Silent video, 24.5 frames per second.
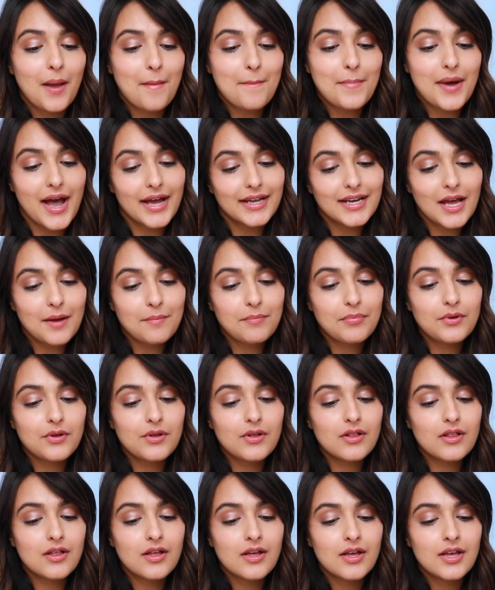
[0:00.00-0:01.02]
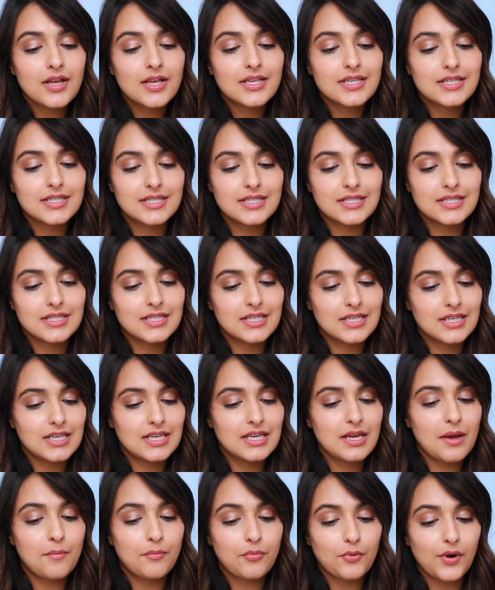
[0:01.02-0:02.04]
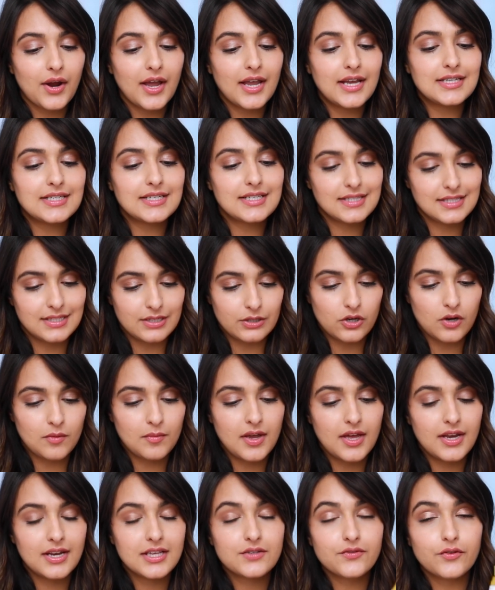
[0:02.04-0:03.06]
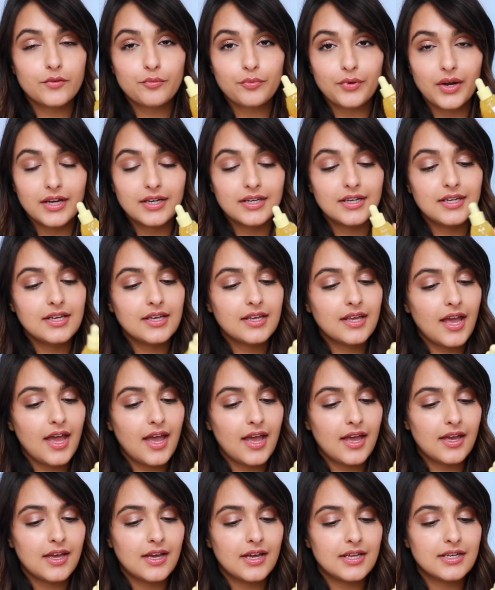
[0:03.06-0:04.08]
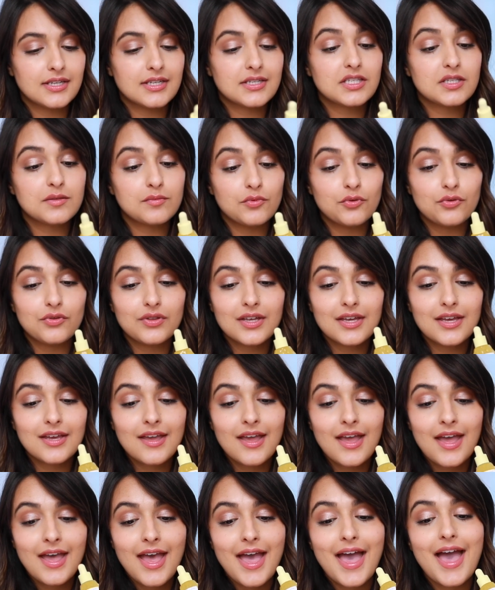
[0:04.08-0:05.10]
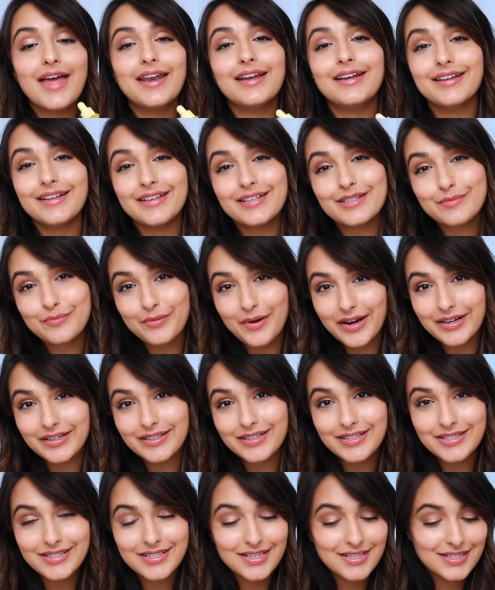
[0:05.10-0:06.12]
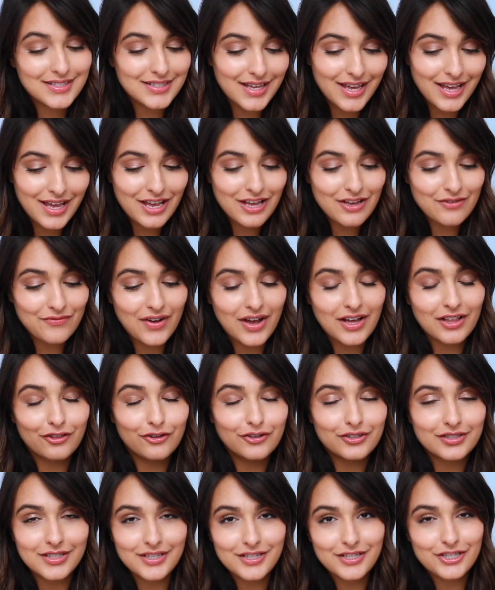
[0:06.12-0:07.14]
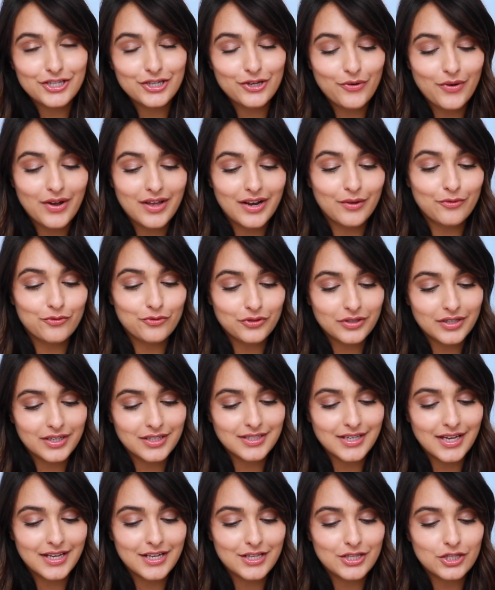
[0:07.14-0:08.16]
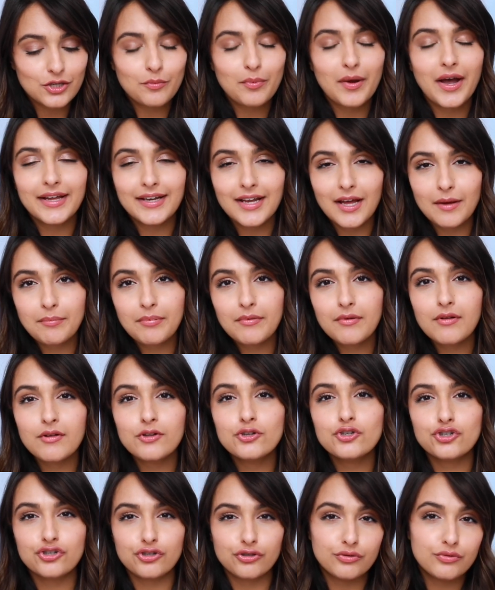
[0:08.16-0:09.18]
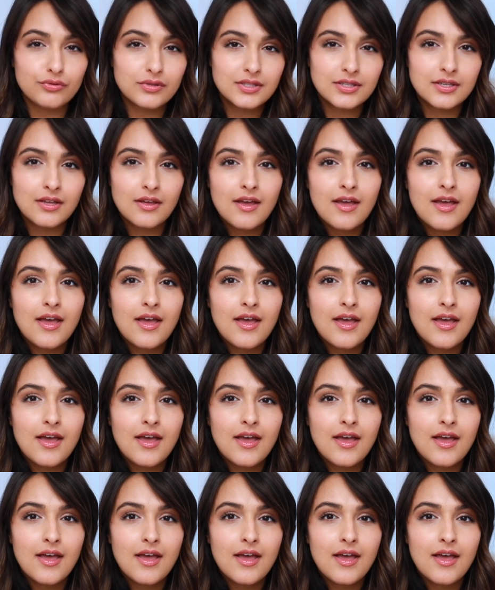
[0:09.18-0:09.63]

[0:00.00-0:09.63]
Pineapple Sea Bright Serum, and it's for brightening and smoothing, and it is pregnancy safe. I looked into it and I'm really excited. So pineapple juice